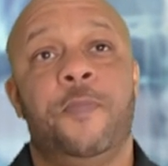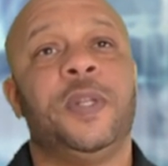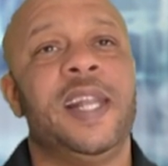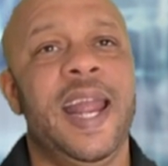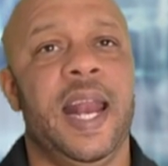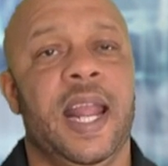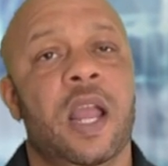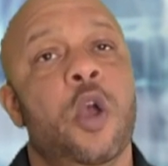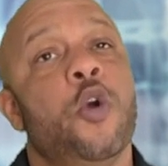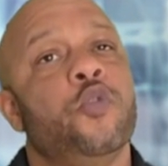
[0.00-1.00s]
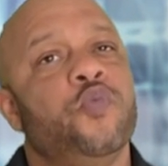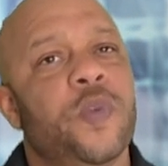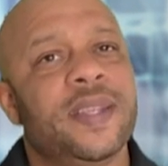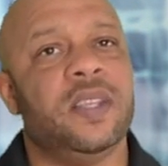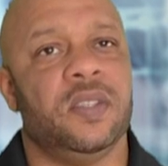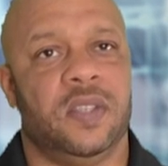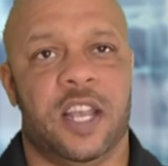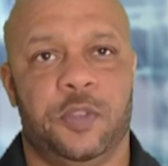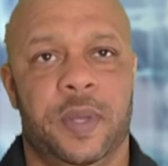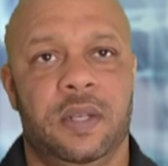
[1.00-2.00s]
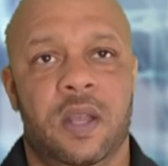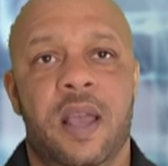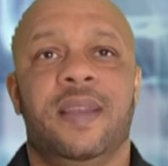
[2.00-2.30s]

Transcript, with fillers: planning, risk assessment,